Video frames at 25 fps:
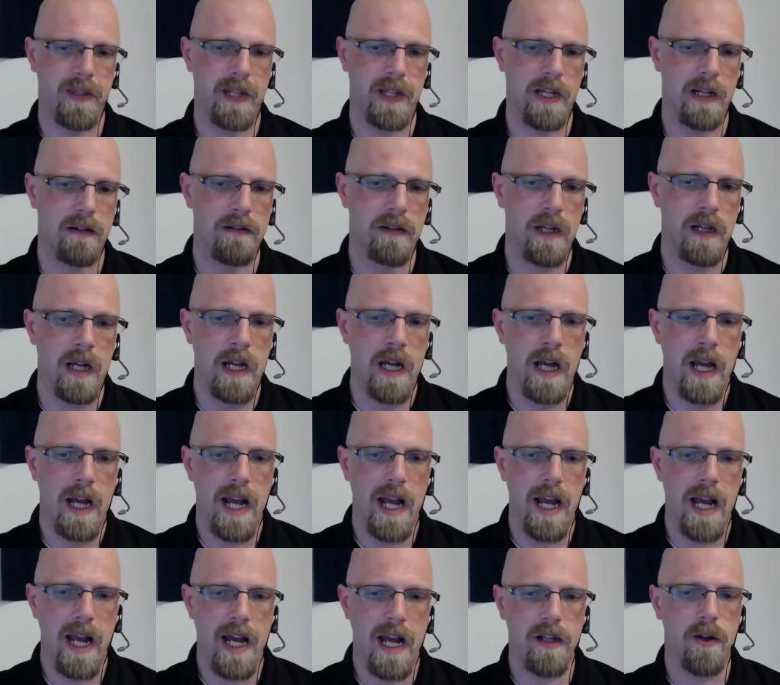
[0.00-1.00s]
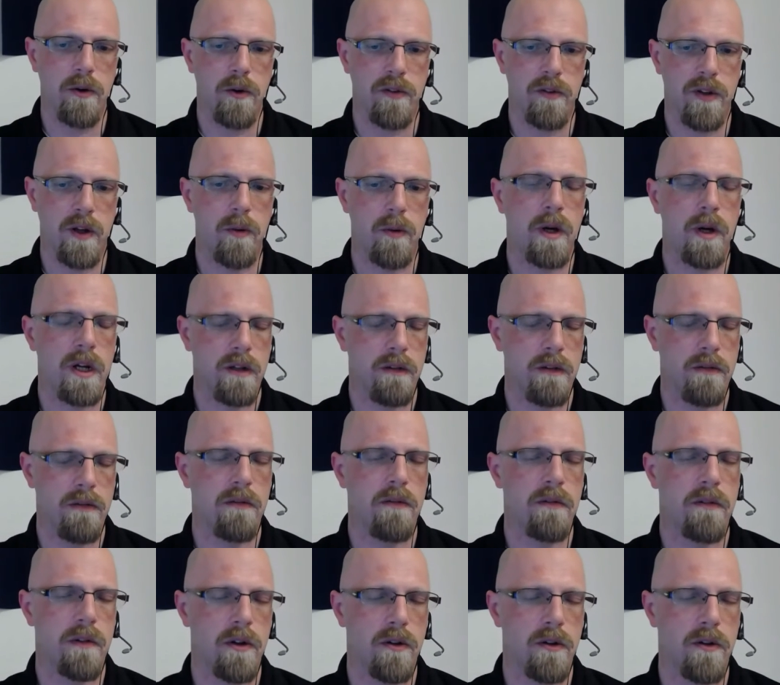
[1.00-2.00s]
yeah, and it goes that way.
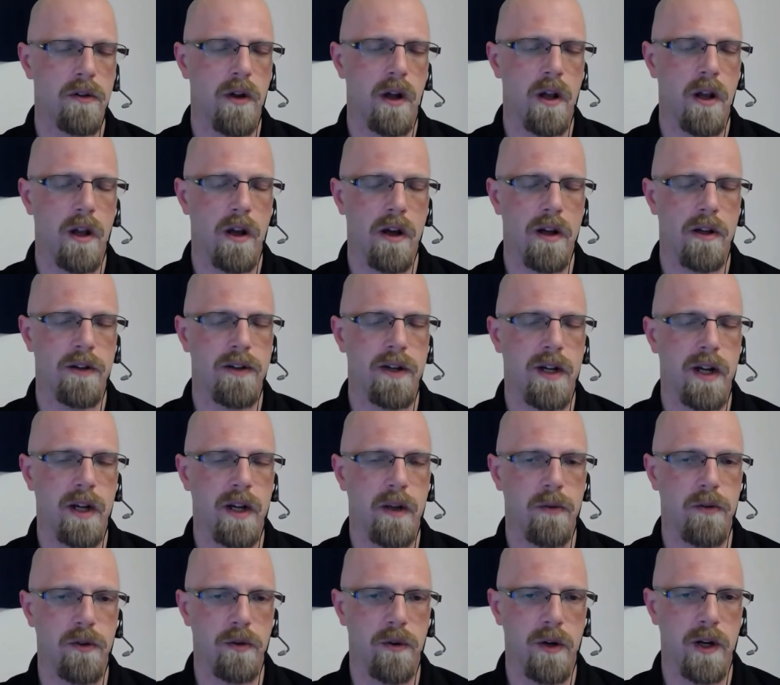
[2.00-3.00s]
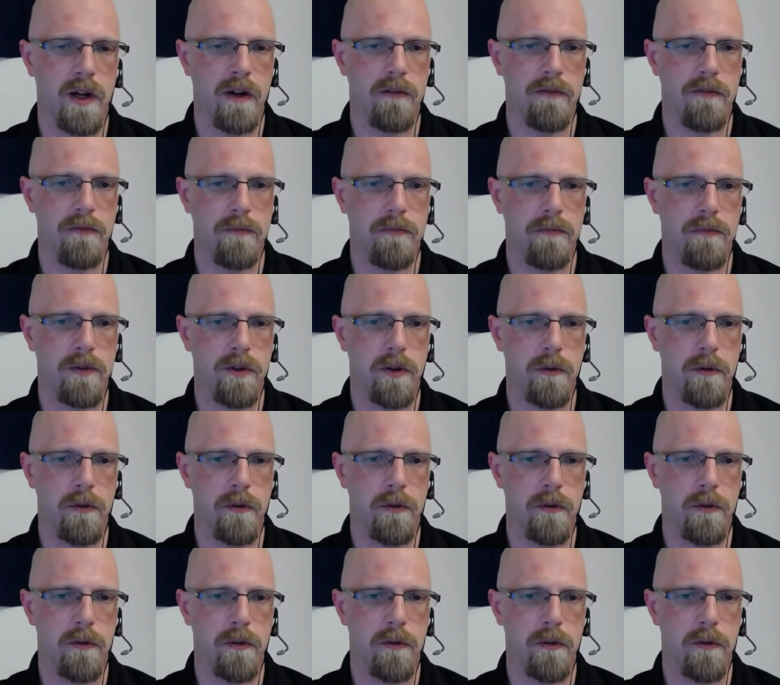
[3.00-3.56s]
A lot of times you'll have